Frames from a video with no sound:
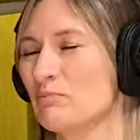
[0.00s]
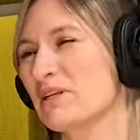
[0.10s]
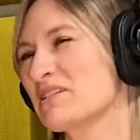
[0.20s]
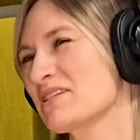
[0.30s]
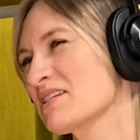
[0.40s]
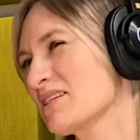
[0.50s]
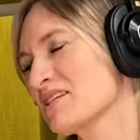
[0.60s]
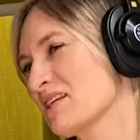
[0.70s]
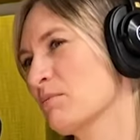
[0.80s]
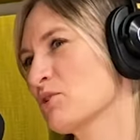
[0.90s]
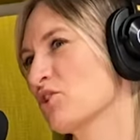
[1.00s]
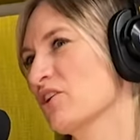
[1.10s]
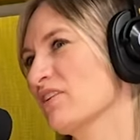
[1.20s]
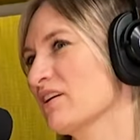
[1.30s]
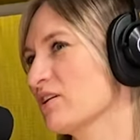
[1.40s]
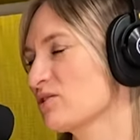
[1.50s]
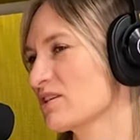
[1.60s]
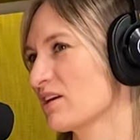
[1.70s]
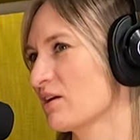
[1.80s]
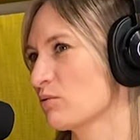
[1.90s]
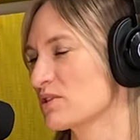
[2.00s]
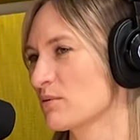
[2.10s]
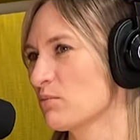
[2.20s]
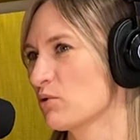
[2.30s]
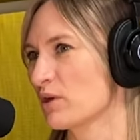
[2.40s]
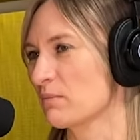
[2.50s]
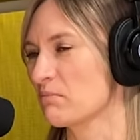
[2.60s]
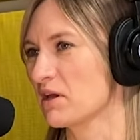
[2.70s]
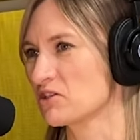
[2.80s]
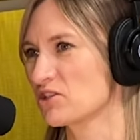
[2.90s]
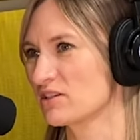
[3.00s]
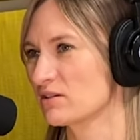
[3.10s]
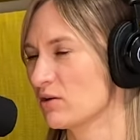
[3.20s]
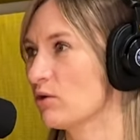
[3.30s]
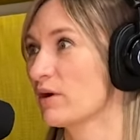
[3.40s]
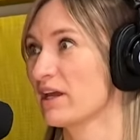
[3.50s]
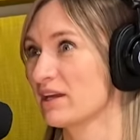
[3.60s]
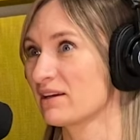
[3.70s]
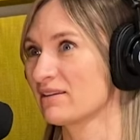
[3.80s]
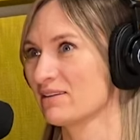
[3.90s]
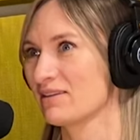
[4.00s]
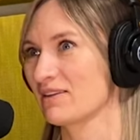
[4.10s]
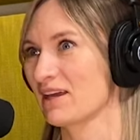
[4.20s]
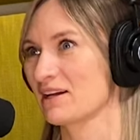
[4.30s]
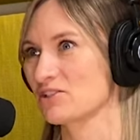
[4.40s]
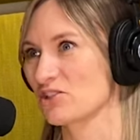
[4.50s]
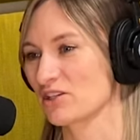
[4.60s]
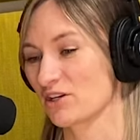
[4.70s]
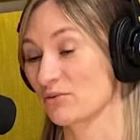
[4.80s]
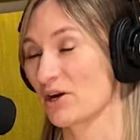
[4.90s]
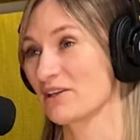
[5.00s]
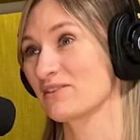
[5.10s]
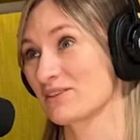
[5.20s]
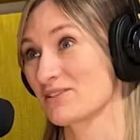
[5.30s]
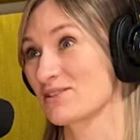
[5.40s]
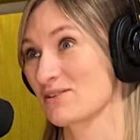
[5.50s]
but is this the same attorney that you said at some point mentioned? Oh, hey, they actually are right. This